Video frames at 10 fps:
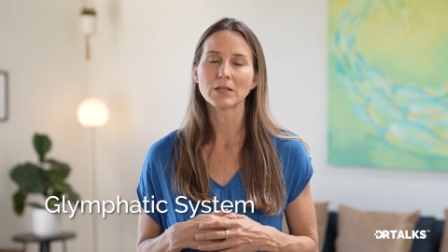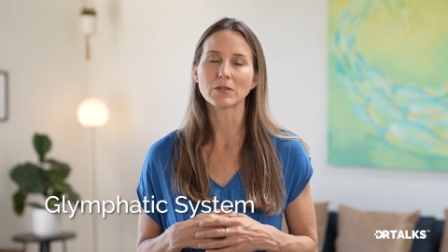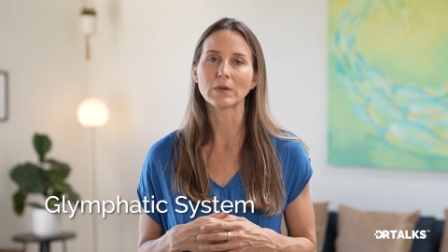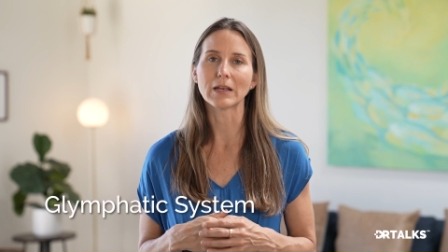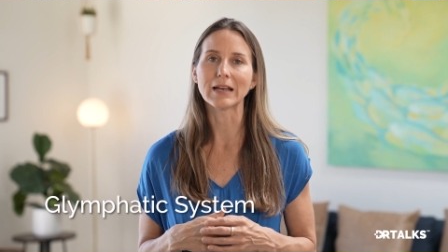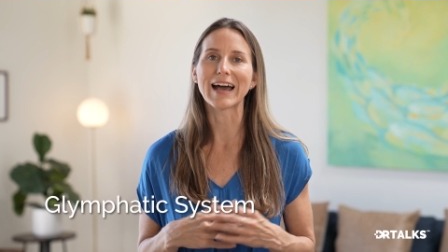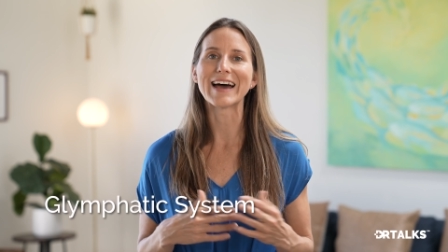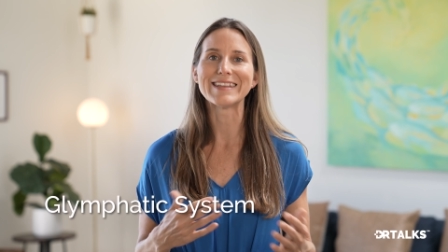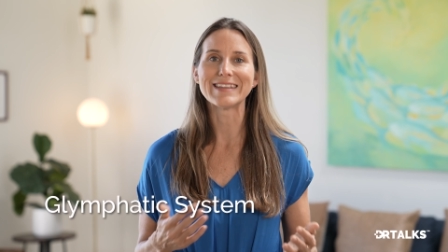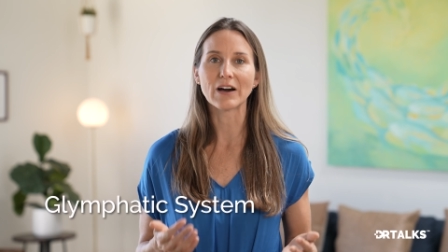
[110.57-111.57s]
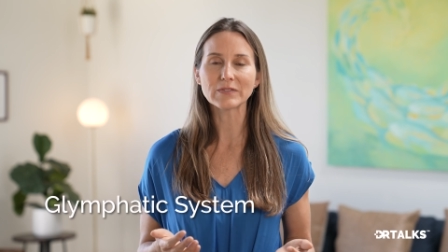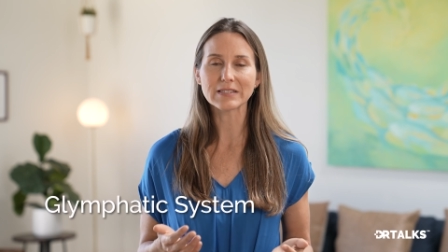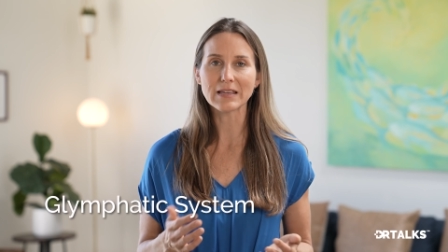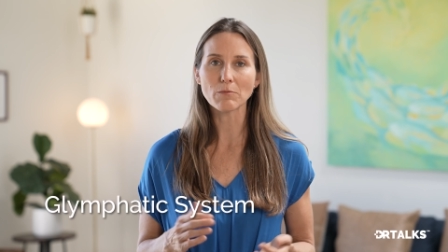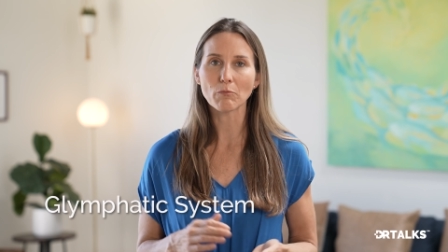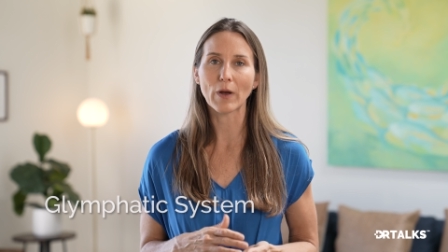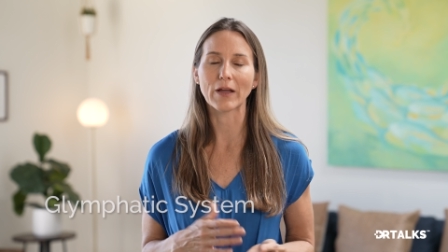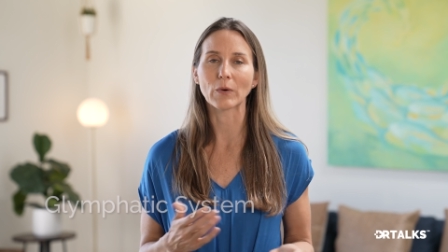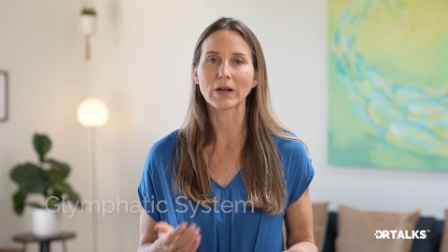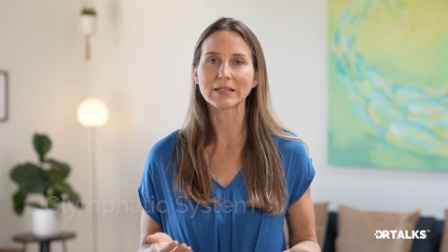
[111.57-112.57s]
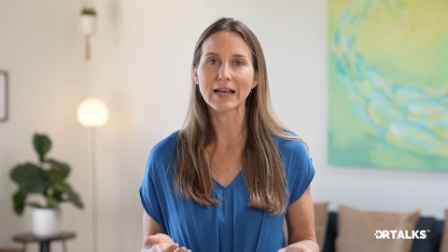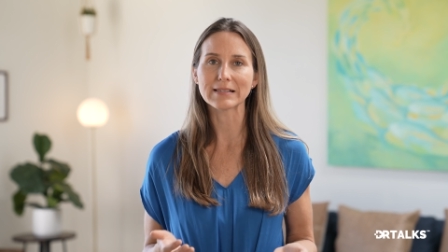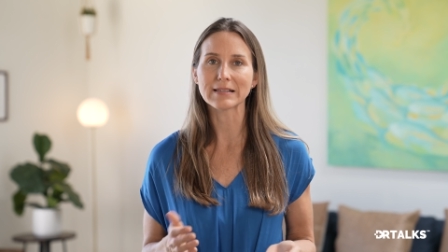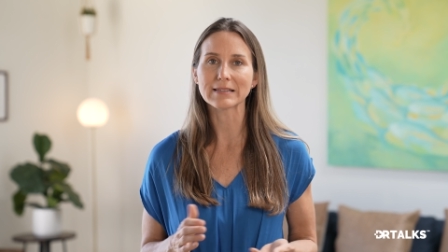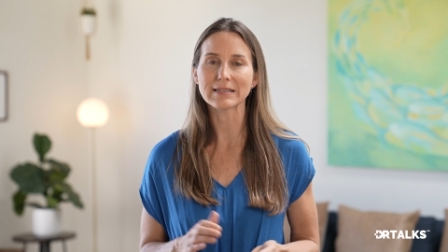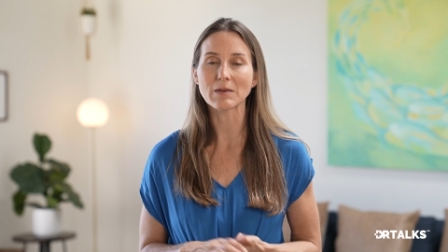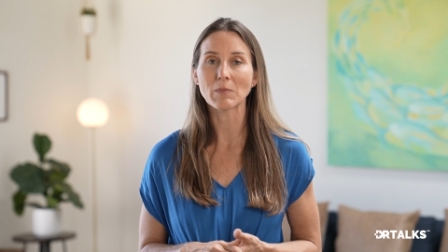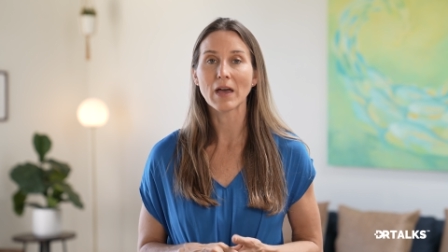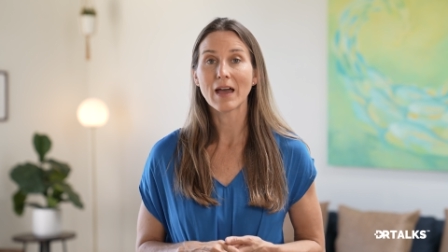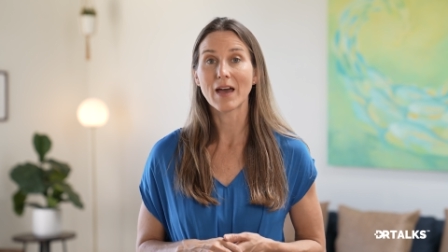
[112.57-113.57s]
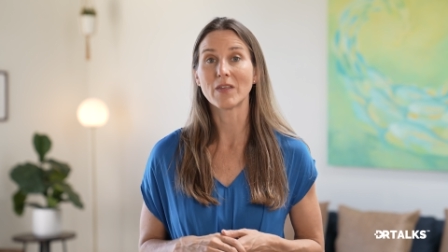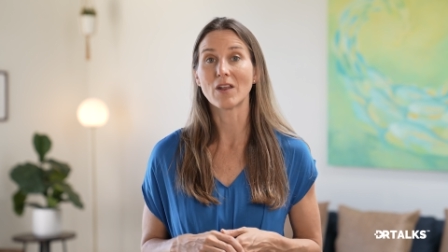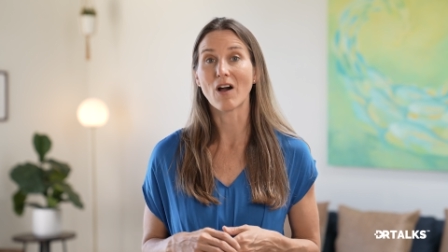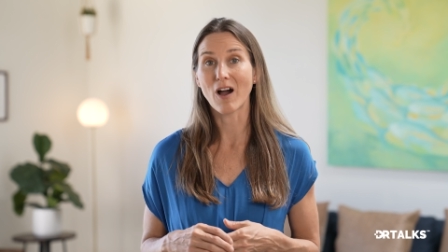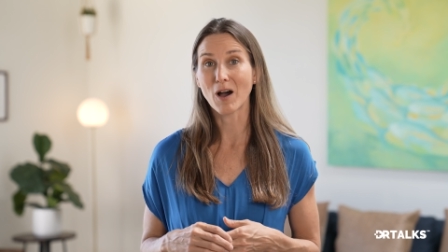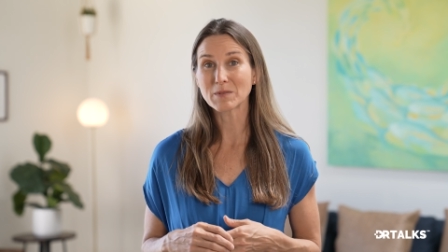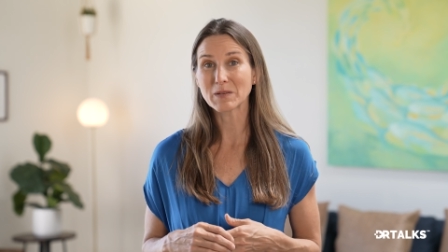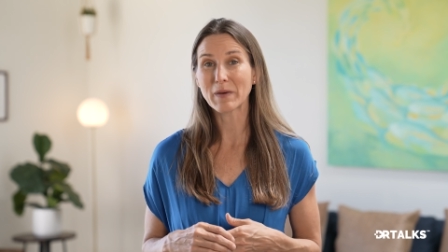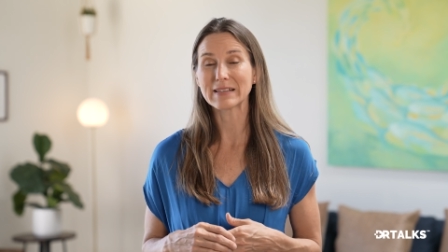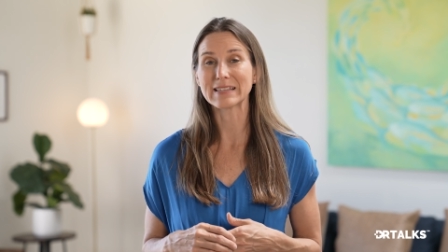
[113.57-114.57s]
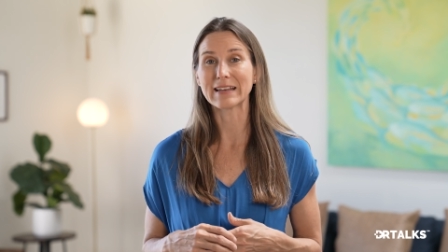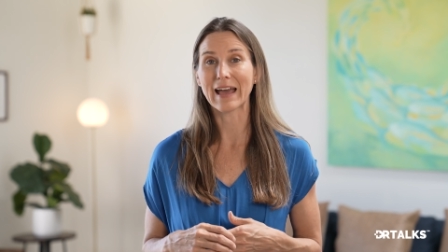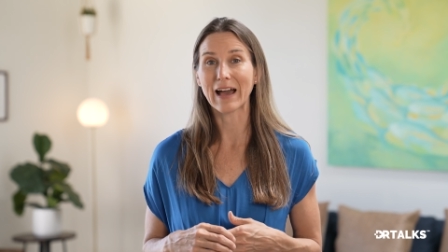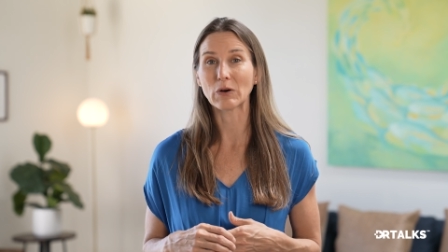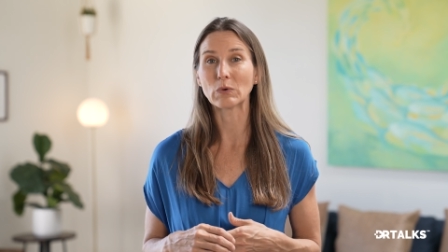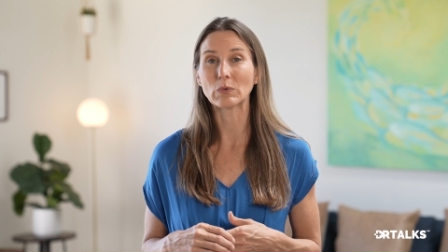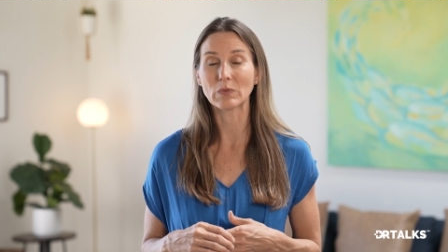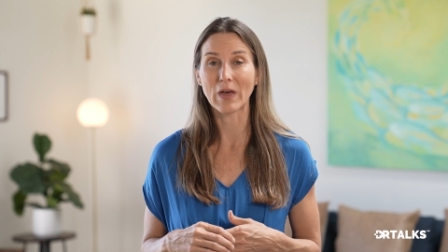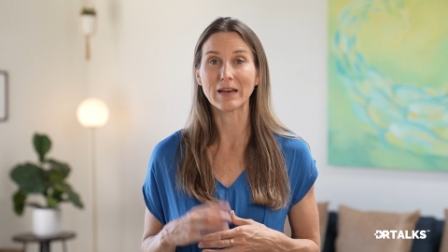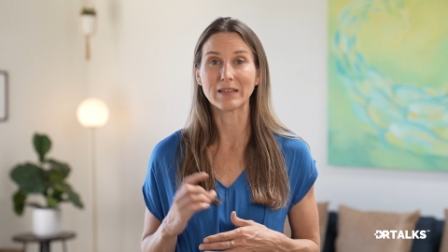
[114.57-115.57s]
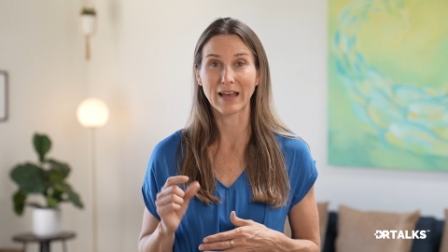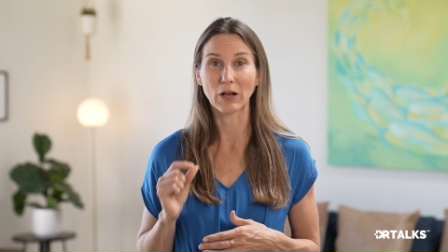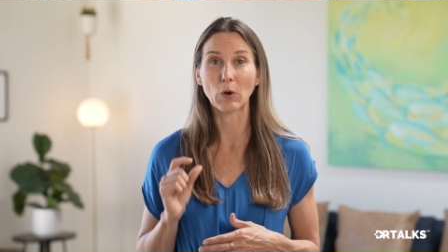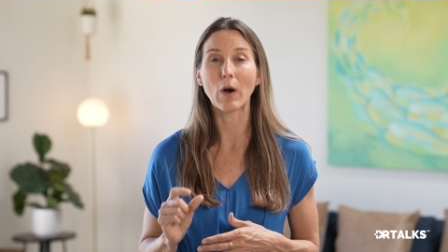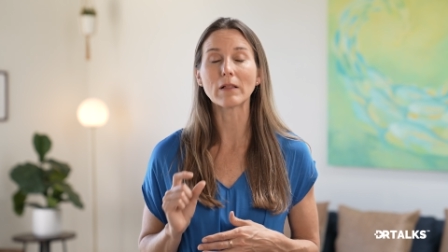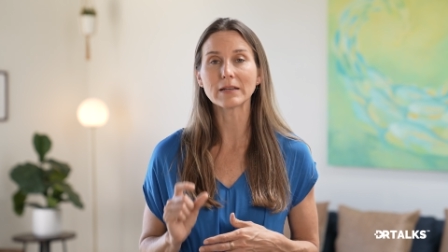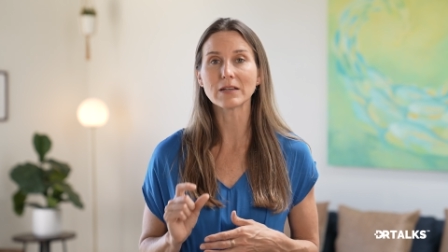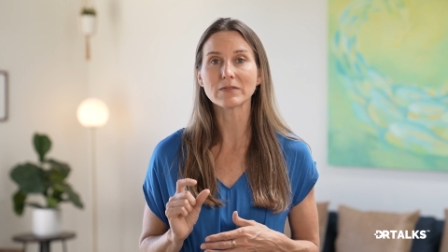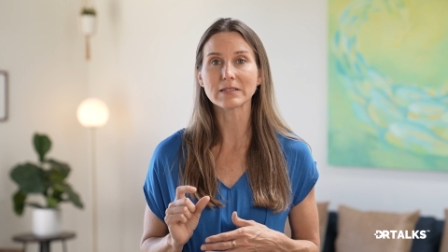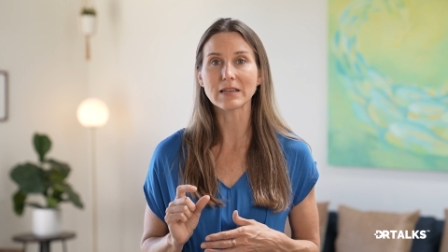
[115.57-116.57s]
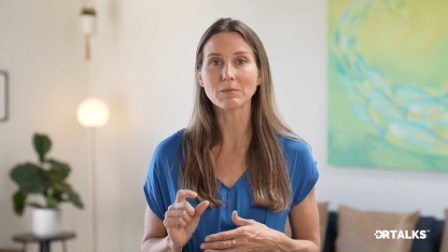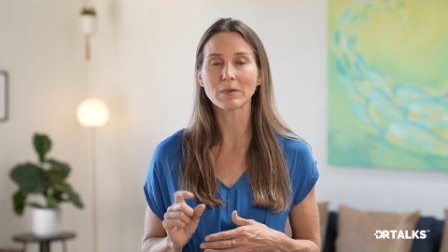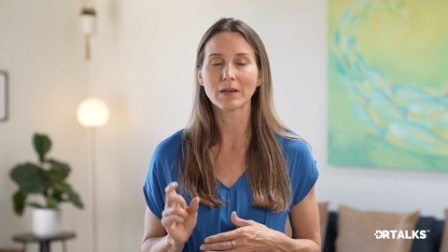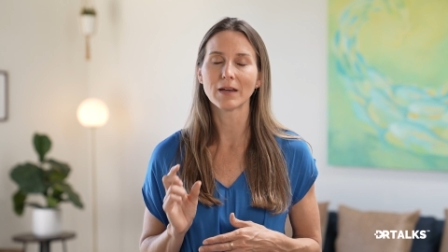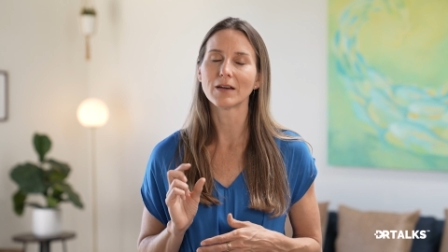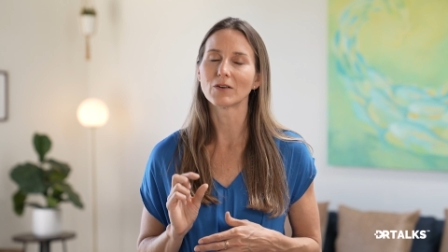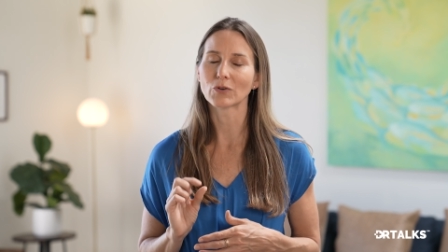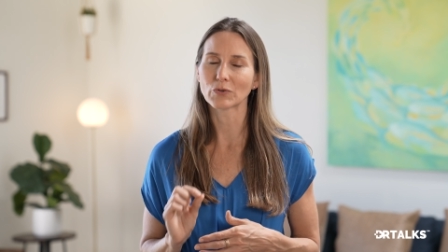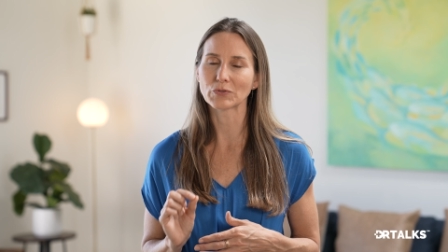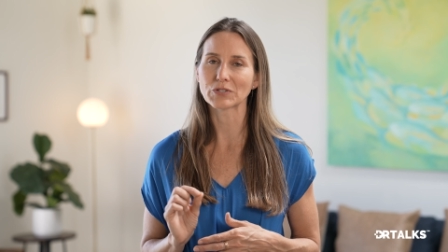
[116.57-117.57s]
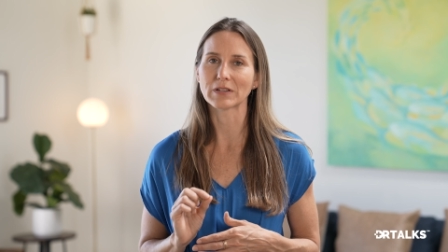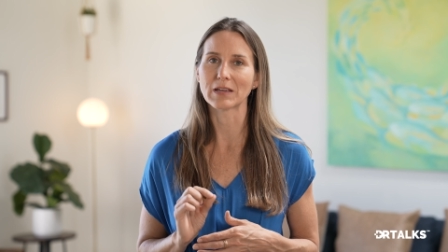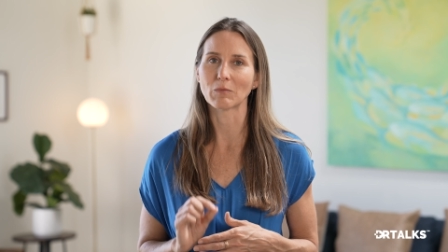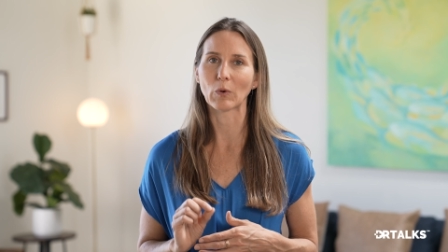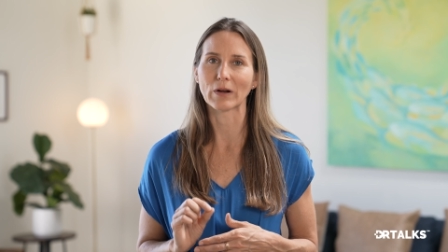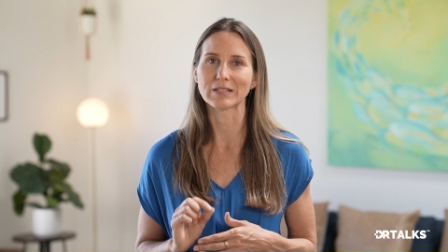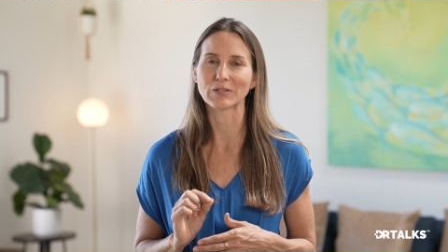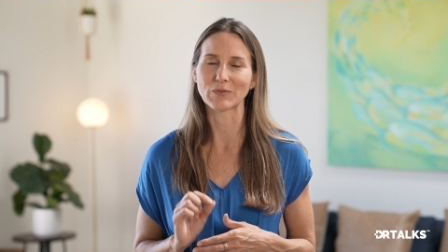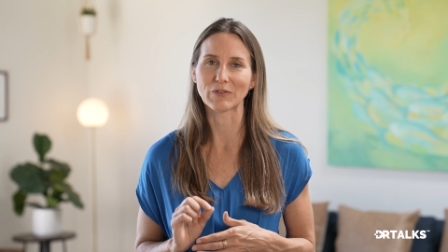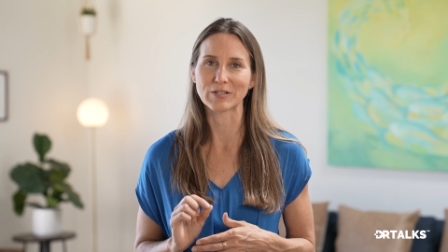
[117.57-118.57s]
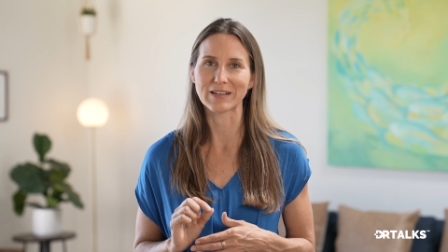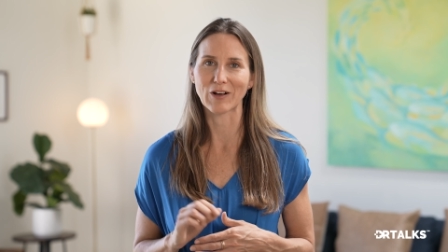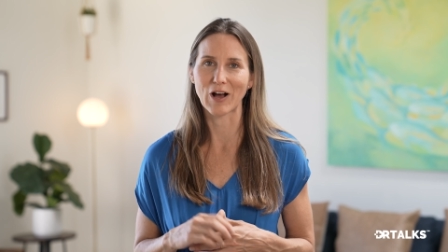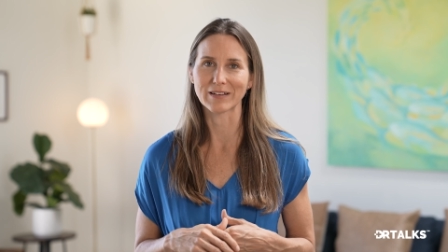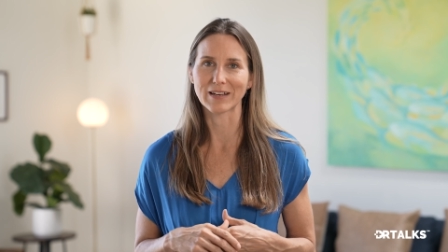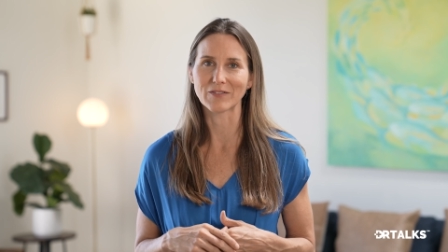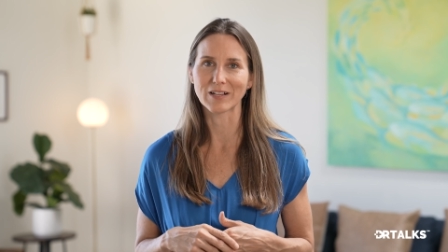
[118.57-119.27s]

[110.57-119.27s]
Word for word: So getting enough sleep, prioritizing sleep, and then optimizing how that quality of sleep, crucially important to reversing cognitive